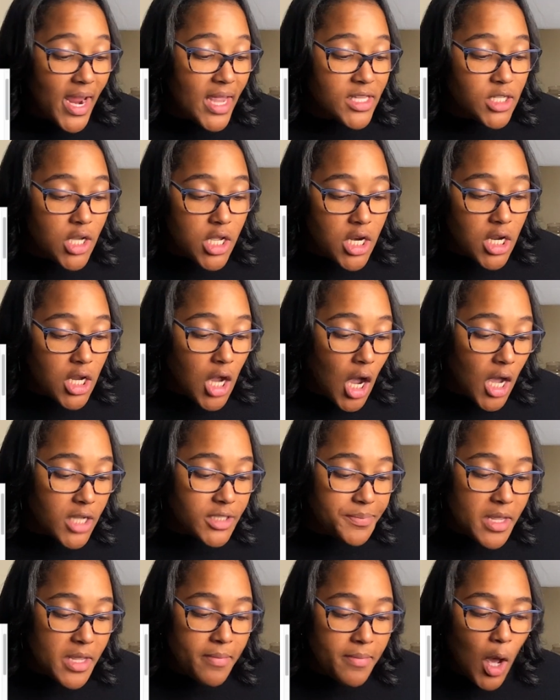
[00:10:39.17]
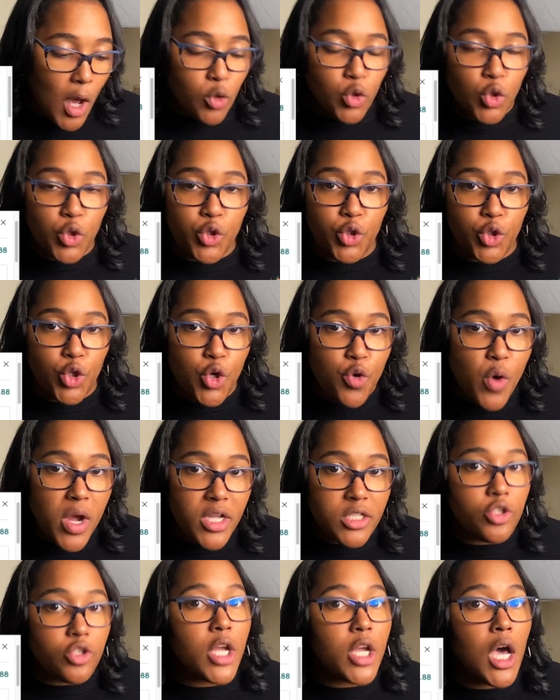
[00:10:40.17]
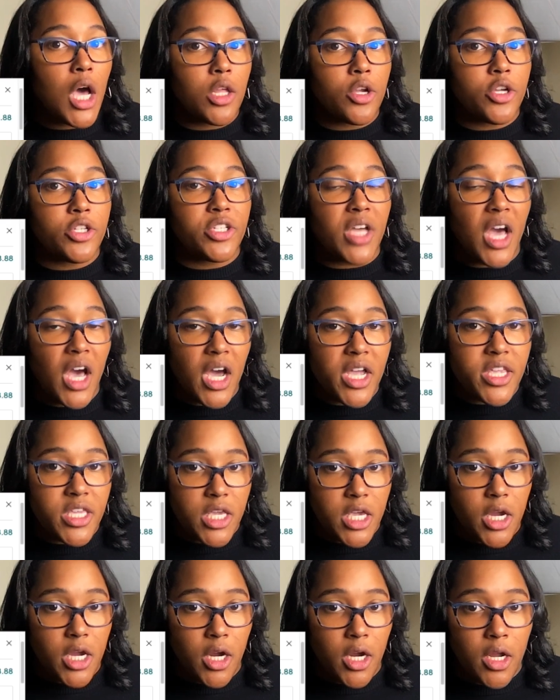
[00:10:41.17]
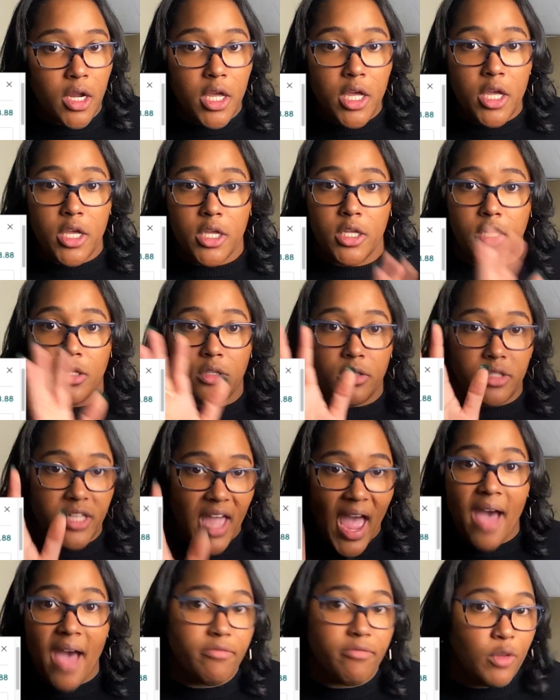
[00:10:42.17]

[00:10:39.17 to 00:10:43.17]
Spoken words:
it's going to cost me about $200 a year to have the